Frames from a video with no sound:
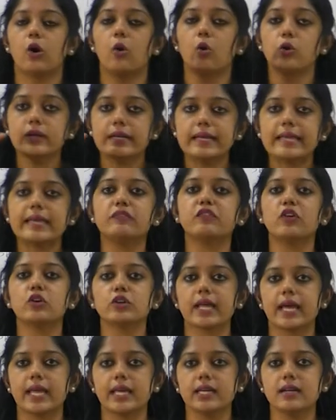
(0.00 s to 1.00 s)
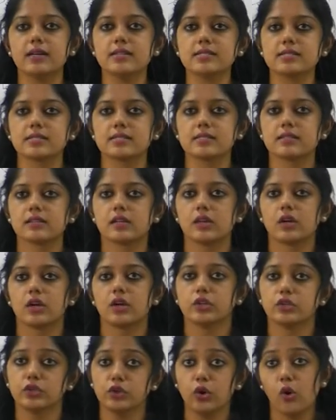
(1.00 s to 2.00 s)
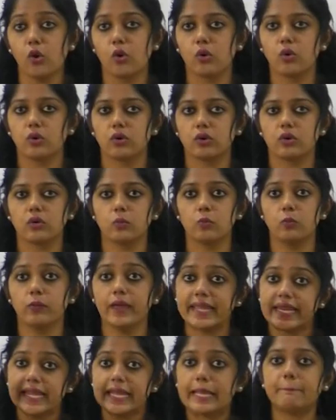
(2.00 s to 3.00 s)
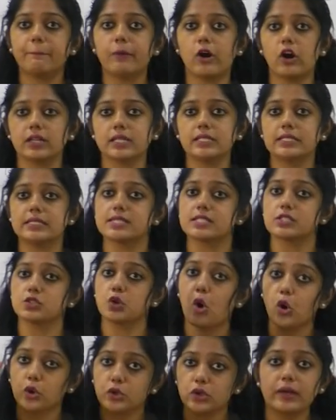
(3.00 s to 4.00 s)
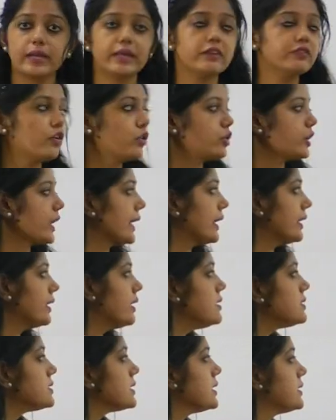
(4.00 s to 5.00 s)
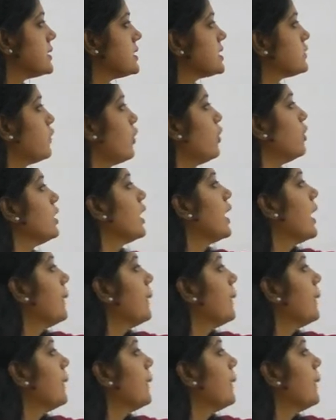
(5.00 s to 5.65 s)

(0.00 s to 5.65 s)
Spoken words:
only for tigers? No, very important. It is not only for tigers, it is for